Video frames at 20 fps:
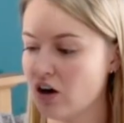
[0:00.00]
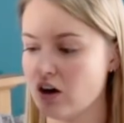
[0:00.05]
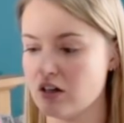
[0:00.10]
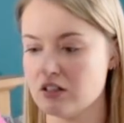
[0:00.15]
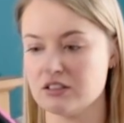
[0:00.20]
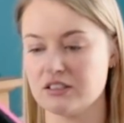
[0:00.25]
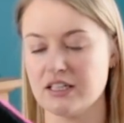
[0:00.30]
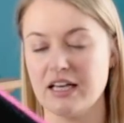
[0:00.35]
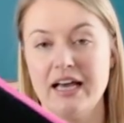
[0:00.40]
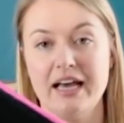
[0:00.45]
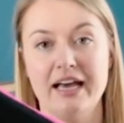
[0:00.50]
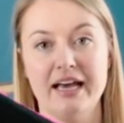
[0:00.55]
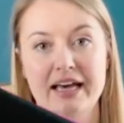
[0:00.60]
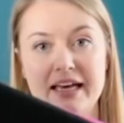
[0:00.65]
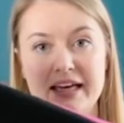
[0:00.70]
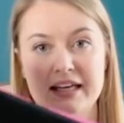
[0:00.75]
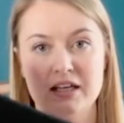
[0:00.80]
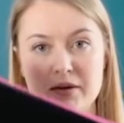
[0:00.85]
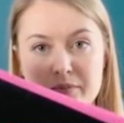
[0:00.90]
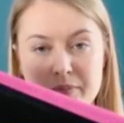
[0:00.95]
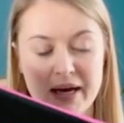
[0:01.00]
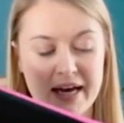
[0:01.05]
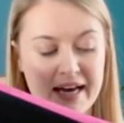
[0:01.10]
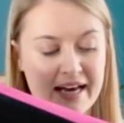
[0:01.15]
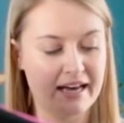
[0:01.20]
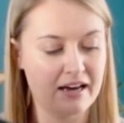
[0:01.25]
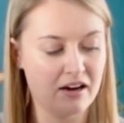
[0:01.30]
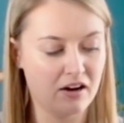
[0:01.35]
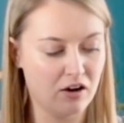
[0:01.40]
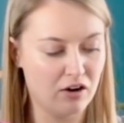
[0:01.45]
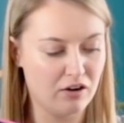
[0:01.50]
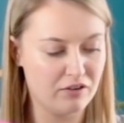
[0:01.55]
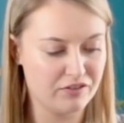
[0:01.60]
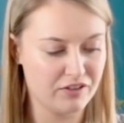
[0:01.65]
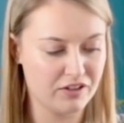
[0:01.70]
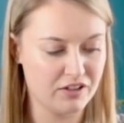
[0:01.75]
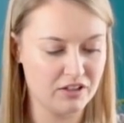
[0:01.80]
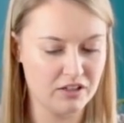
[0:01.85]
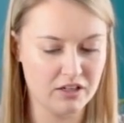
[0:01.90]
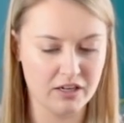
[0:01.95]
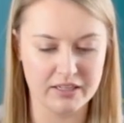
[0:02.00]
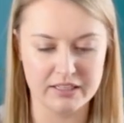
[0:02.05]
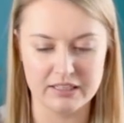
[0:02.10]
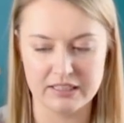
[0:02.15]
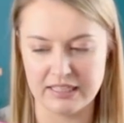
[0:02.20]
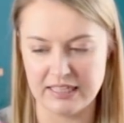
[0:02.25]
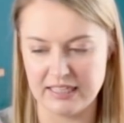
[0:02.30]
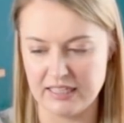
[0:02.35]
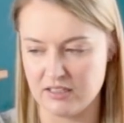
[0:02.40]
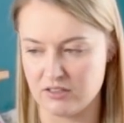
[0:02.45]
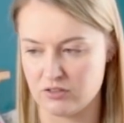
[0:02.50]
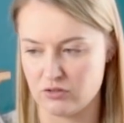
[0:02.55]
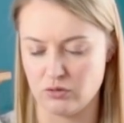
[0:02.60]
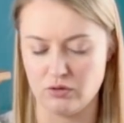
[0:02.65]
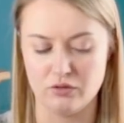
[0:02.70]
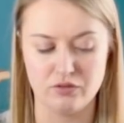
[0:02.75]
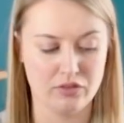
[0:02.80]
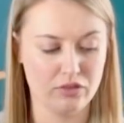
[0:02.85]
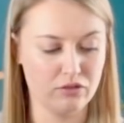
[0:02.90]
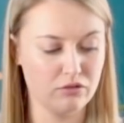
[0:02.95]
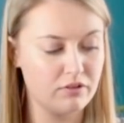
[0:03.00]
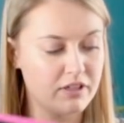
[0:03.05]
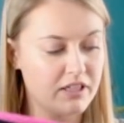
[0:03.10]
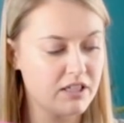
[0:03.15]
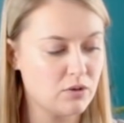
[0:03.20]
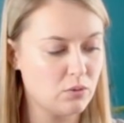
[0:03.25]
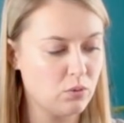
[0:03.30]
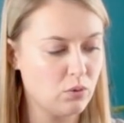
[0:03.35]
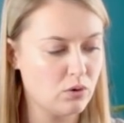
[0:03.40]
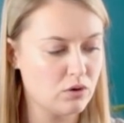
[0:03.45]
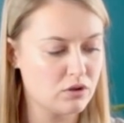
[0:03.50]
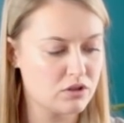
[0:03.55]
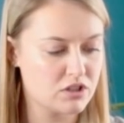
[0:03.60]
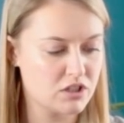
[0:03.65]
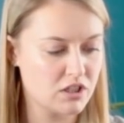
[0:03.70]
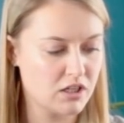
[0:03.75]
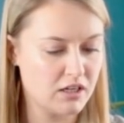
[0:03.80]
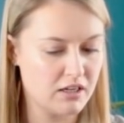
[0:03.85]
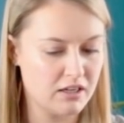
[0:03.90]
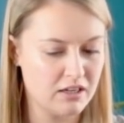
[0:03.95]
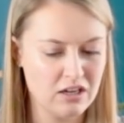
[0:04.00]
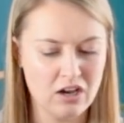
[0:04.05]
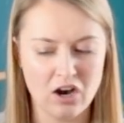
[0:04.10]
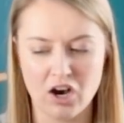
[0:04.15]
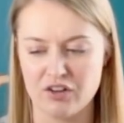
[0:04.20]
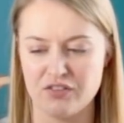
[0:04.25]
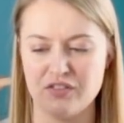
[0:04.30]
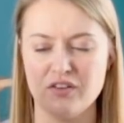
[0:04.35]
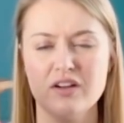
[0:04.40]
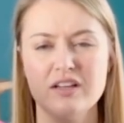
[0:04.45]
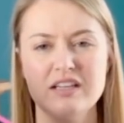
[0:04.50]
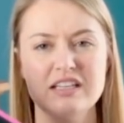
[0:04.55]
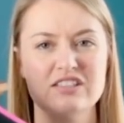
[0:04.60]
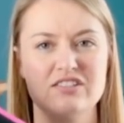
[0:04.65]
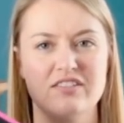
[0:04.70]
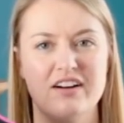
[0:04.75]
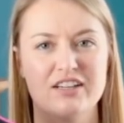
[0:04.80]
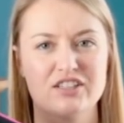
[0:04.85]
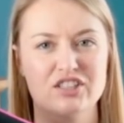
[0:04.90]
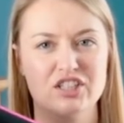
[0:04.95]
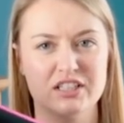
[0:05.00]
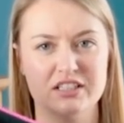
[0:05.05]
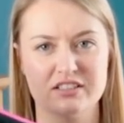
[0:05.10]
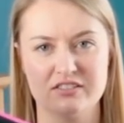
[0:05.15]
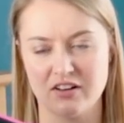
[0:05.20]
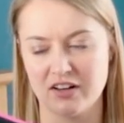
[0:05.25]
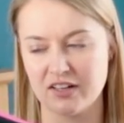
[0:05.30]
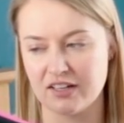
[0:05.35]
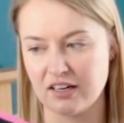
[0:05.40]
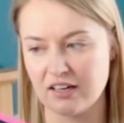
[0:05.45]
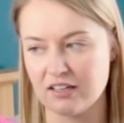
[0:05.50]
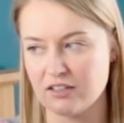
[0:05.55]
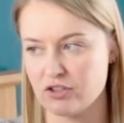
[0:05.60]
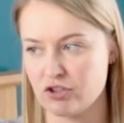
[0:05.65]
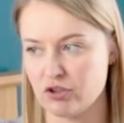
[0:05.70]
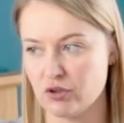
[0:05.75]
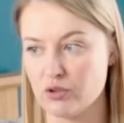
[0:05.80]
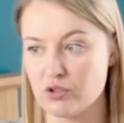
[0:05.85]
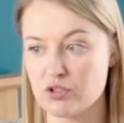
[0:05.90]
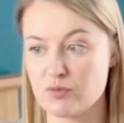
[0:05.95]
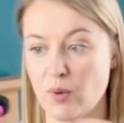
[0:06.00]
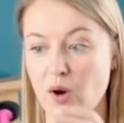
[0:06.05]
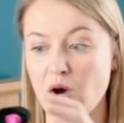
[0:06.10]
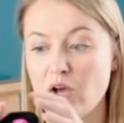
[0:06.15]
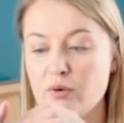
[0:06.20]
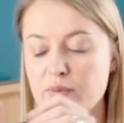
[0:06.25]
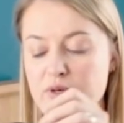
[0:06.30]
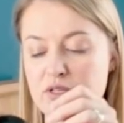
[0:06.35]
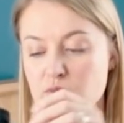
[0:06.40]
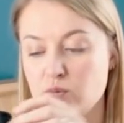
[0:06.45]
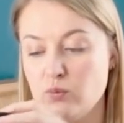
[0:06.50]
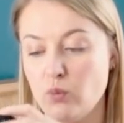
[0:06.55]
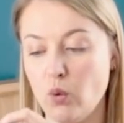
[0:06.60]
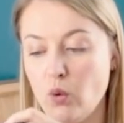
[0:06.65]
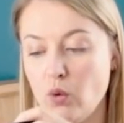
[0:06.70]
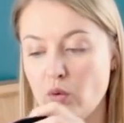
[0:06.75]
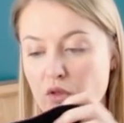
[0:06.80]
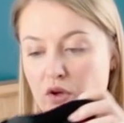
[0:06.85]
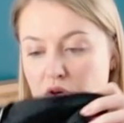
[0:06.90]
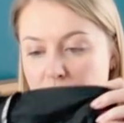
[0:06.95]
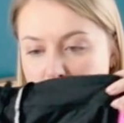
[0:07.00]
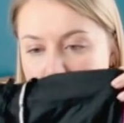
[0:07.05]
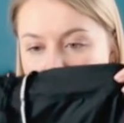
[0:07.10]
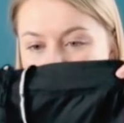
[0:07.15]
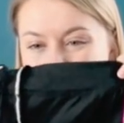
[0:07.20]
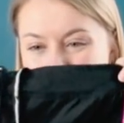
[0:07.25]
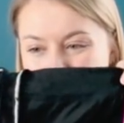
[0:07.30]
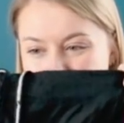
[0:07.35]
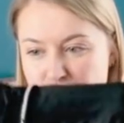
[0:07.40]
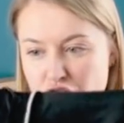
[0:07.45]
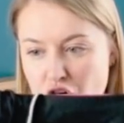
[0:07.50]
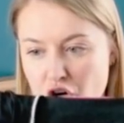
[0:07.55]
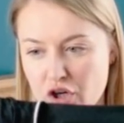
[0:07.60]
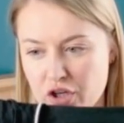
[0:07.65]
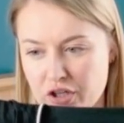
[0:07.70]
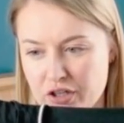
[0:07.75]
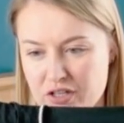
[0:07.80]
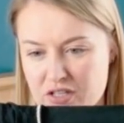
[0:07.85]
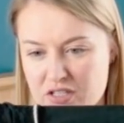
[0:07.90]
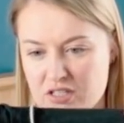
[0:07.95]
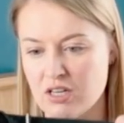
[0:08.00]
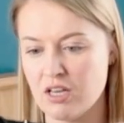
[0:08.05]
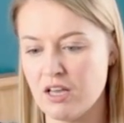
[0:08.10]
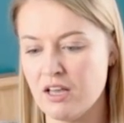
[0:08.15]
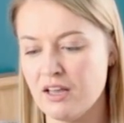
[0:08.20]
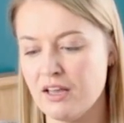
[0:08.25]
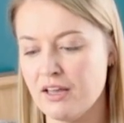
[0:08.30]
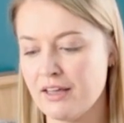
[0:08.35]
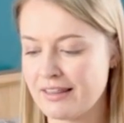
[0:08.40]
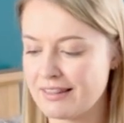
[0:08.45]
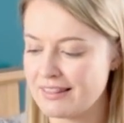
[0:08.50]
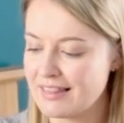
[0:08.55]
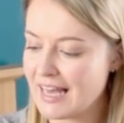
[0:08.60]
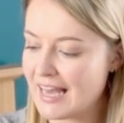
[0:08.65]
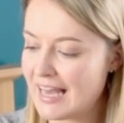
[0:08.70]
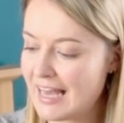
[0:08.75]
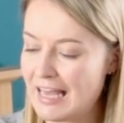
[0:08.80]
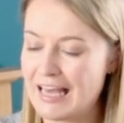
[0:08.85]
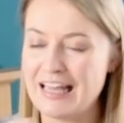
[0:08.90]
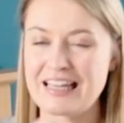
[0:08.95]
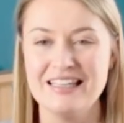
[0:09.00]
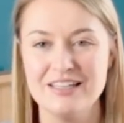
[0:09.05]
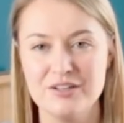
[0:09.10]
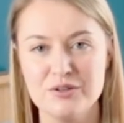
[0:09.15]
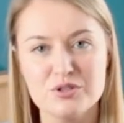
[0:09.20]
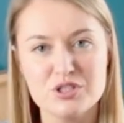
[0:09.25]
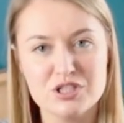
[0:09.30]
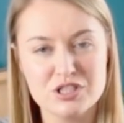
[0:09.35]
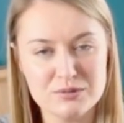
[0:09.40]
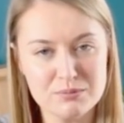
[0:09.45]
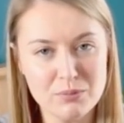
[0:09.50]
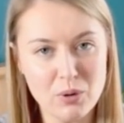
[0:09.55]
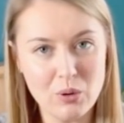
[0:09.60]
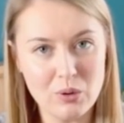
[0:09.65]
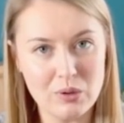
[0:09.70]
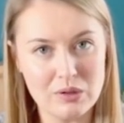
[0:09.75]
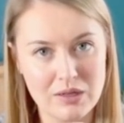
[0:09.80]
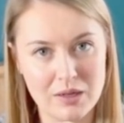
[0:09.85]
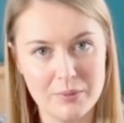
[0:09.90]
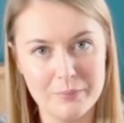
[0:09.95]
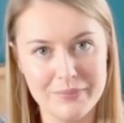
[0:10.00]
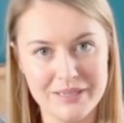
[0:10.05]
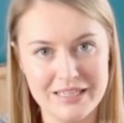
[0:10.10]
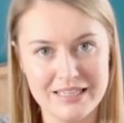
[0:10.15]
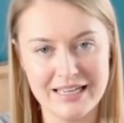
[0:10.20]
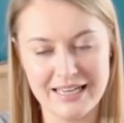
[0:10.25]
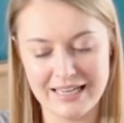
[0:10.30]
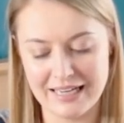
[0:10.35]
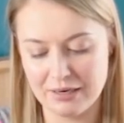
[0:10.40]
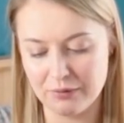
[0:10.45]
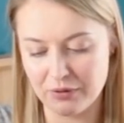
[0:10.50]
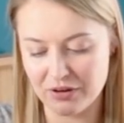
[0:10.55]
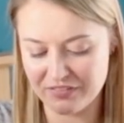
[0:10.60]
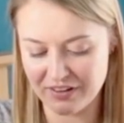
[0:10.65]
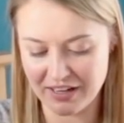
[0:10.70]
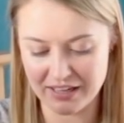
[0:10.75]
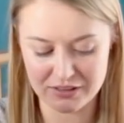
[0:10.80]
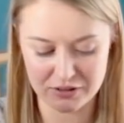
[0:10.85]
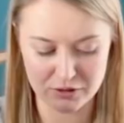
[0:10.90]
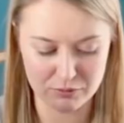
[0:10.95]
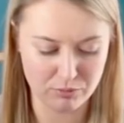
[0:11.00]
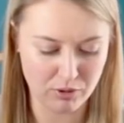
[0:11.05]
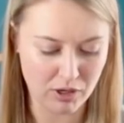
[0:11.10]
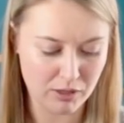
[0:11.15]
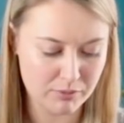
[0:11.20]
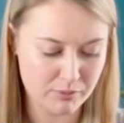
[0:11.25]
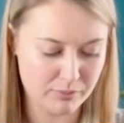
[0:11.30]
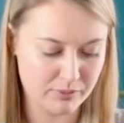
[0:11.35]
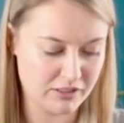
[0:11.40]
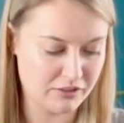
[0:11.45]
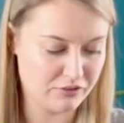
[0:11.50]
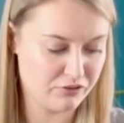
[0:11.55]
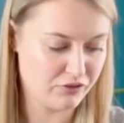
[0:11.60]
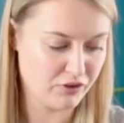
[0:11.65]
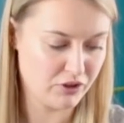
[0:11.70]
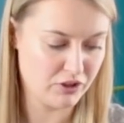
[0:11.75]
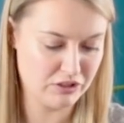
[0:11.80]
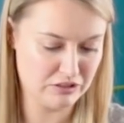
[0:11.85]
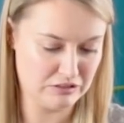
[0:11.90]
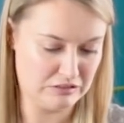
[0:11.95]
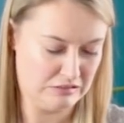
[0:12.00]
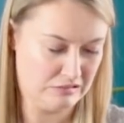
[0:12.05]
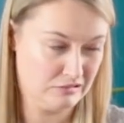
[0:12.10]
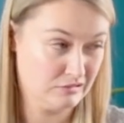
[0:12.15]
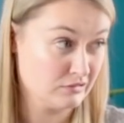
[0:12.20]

got a pair of Nike sort of 3/4. I feel like these are actually cycling shorts, but I always wore them as joggers. They're a little small on me now. I've had them probably for